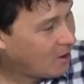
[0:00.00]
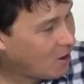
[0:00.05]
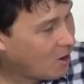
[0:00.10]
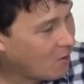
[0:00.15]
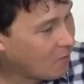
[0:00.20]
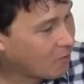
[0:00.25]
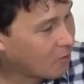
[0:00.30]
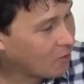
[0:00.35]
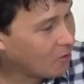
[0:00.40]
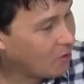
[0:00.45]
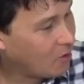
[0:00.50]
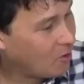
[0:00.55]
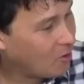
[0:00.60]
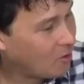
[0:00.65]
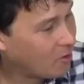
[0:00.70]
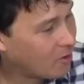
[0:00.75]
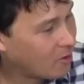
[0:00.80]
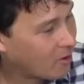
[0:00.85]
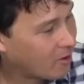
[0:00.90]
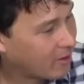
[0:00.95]

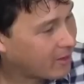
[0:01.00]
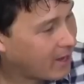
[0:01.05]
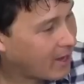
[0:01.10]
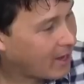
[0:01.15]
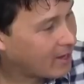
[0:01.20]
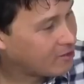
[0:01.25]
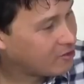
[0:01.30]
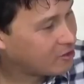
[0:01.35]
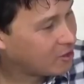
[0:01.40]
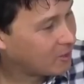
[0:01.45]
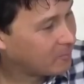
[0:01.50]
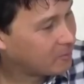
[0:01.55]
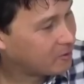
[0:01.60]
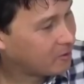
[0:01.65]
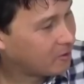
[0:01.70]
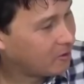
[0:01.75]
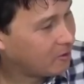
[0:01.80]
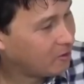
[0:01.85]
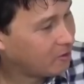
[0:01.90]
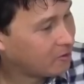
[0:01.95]
overload our catch cups
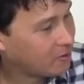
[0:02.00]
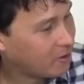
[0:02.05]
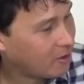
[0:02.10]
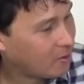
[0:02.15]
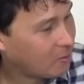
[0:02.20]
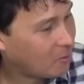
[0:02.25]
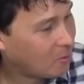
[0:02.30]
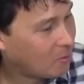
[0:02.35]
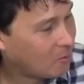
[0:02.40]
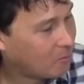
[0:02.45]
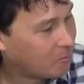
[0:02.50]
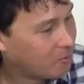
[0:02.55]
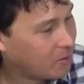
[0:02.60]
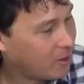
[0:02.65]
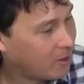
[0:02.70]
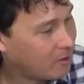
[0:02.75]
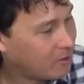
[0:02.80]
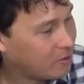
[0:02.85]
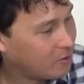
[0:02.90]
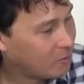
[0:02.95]
there. It looks like we're
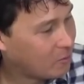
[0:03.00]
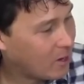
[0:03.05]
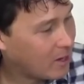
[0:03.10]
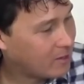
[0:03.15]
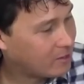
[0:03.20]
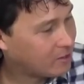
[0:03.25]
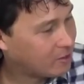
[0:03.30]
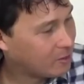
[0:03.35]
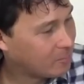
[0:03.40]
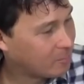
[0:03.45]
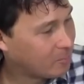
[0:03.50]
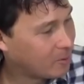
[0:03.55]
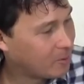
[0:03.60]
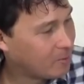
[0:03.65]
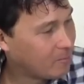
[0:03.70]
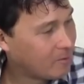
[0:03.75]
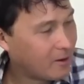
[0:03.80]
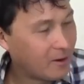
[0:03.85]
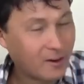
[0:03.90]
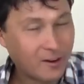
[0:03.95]
getting right to the
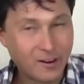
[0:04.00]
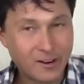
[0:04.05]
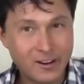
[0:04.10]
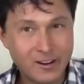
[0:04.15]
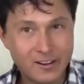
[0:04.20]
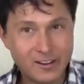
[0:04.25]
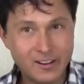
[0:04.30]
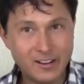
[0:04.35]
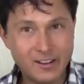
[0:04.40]
brim there.